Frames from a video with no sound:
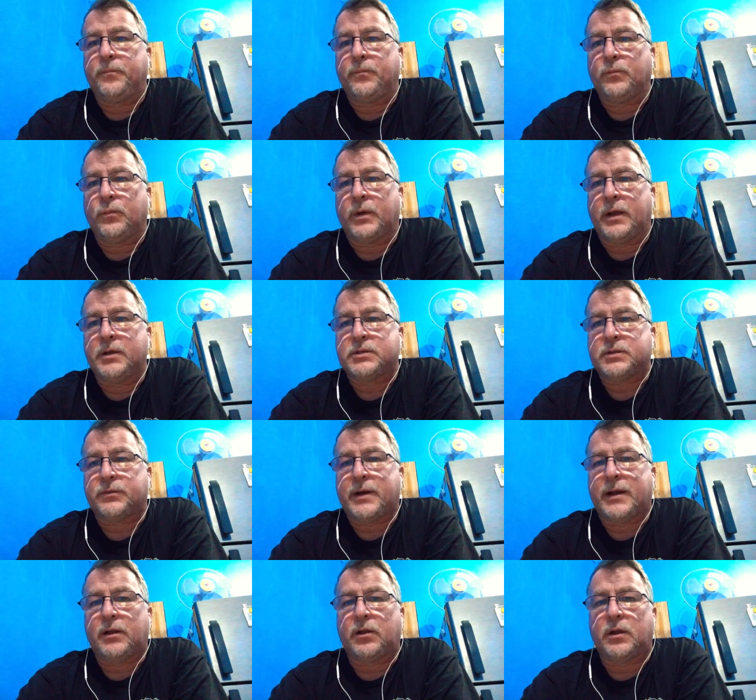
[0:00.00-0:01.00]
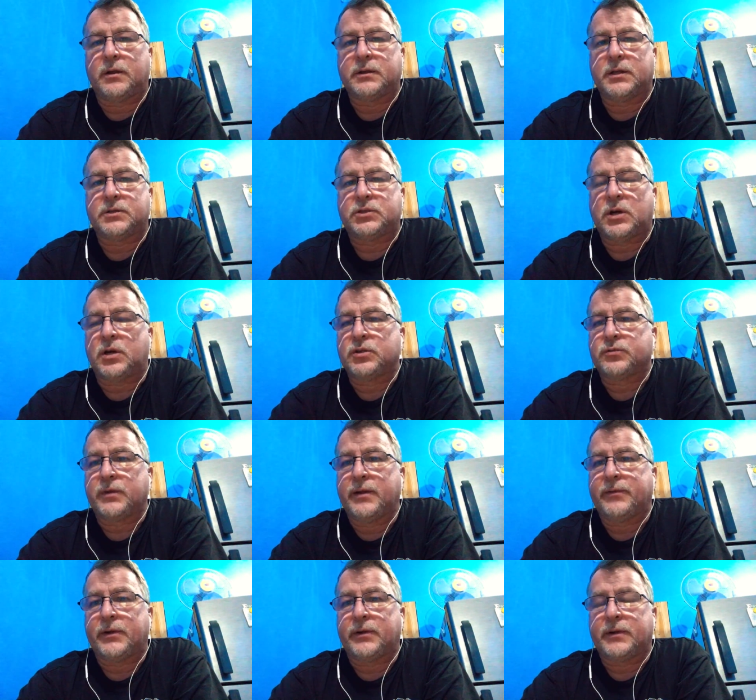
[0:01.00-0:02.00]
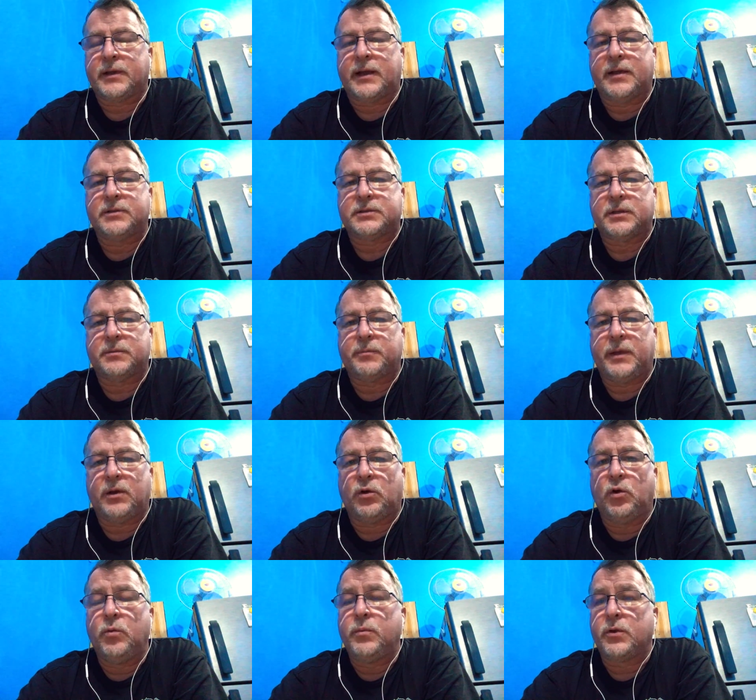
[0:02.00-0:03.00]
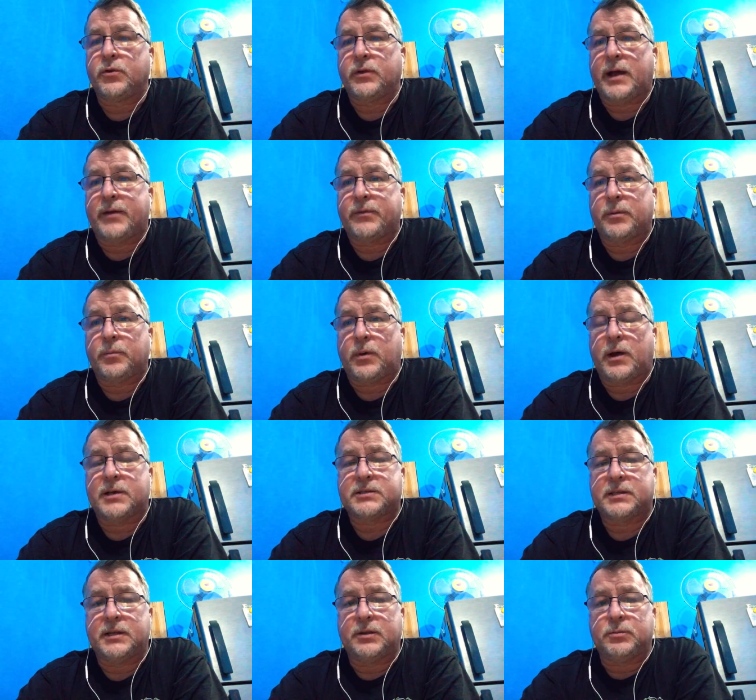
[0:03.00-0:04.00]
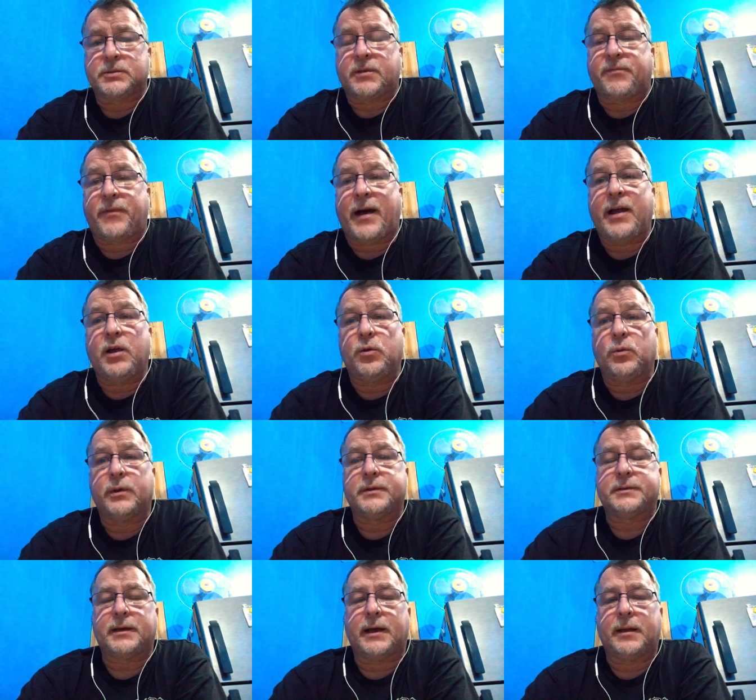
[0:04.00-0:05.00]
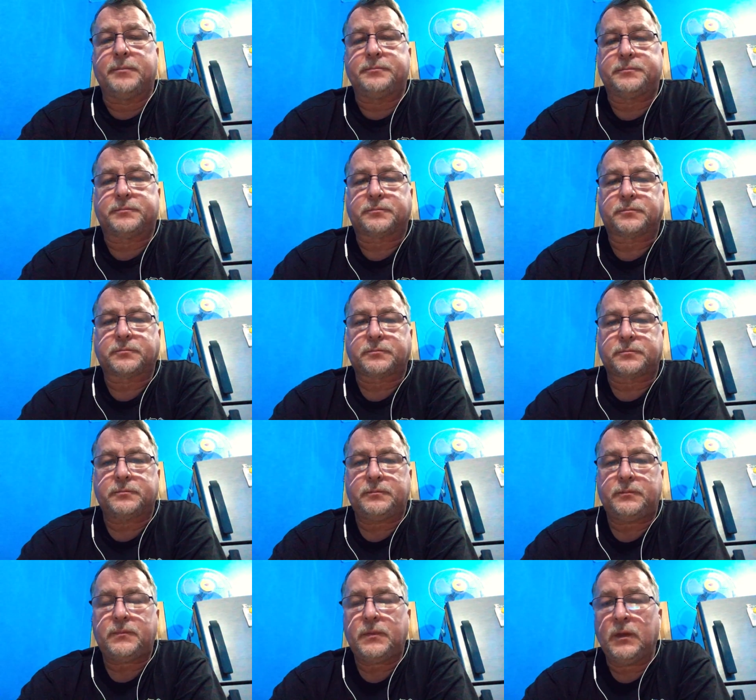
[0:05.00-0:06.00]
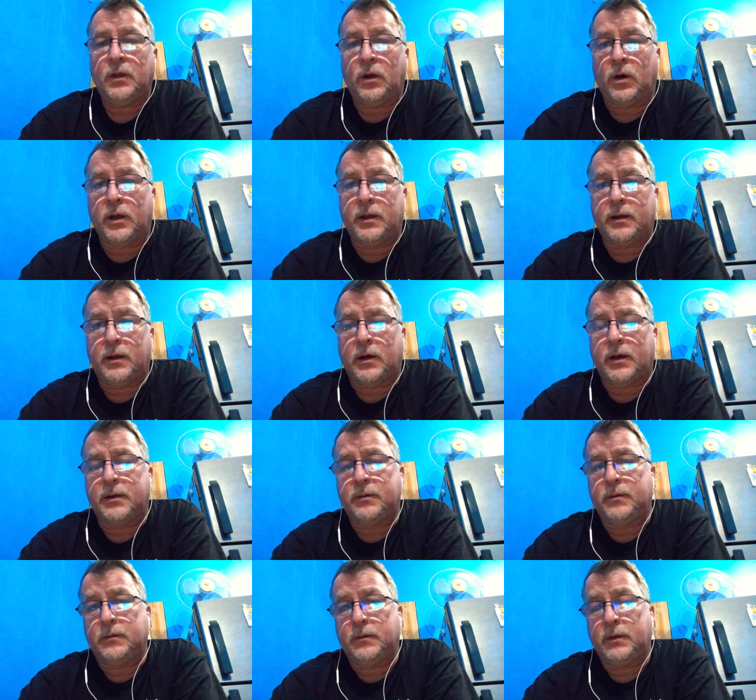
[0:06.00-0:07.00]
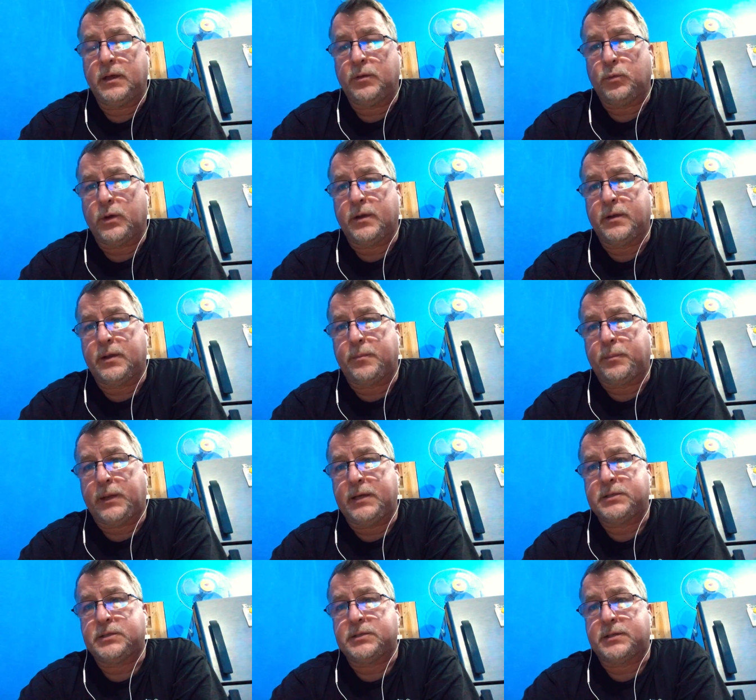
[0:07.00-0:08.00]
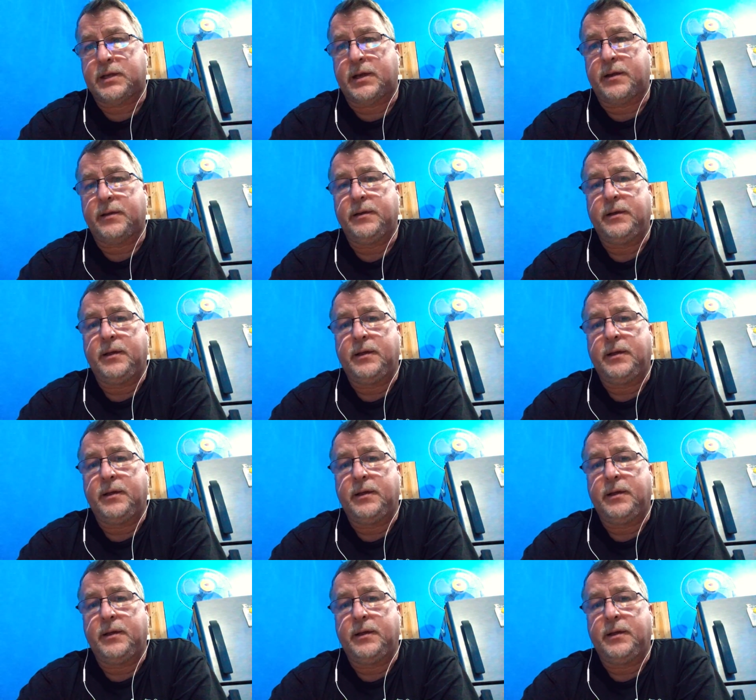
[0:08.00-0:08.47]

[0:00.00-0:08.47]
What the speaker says: when I used to ride along the Charles River. I used to be an Uber driver in Boston, and there was a fire one time in one of the places there.